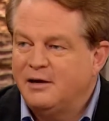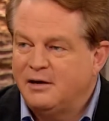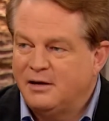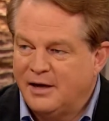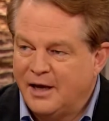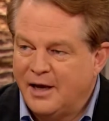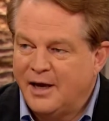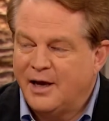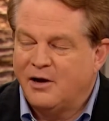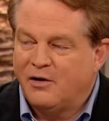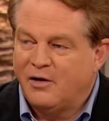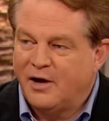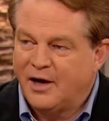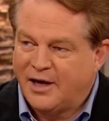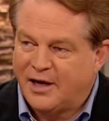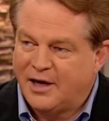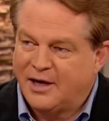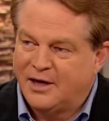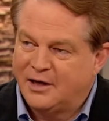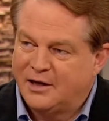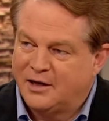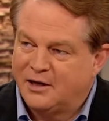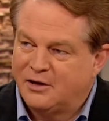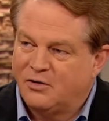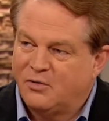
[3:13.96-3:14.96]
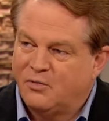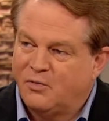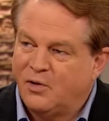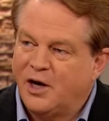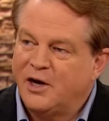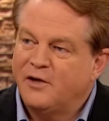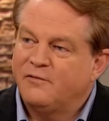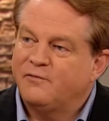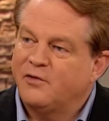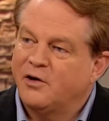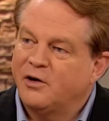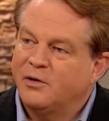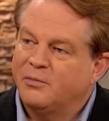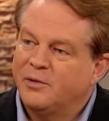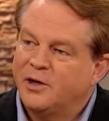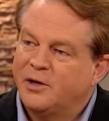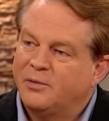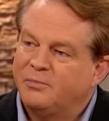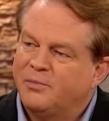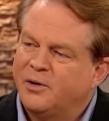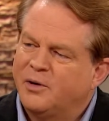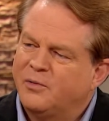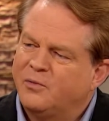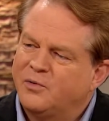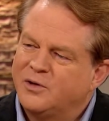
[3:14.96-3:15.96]
now I can't get away from it,
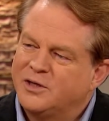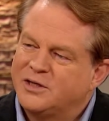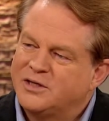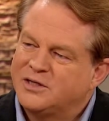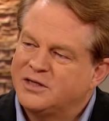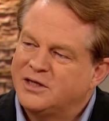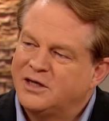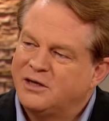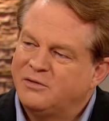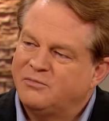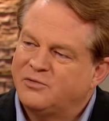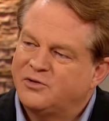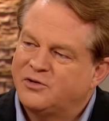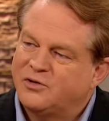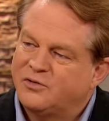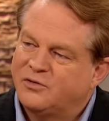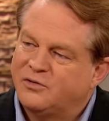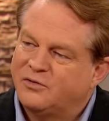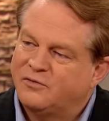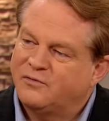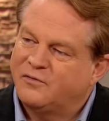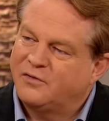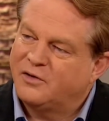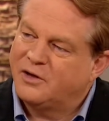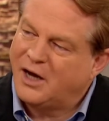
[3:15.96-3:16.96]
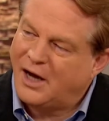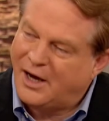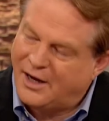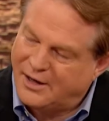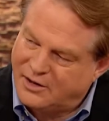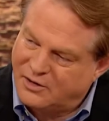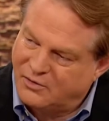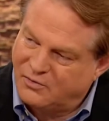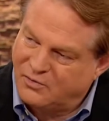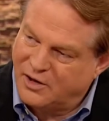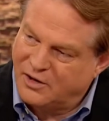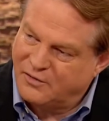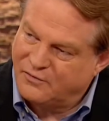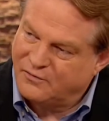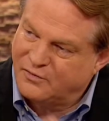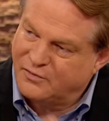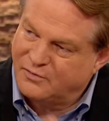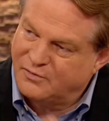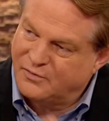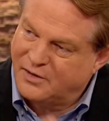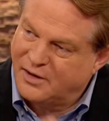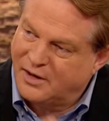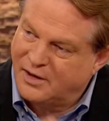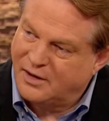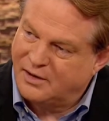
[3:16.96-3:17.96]
but we seem to have gotten away from
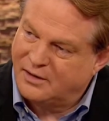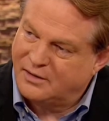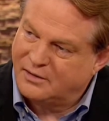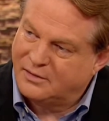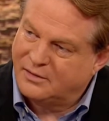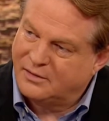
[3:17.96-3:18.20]
that.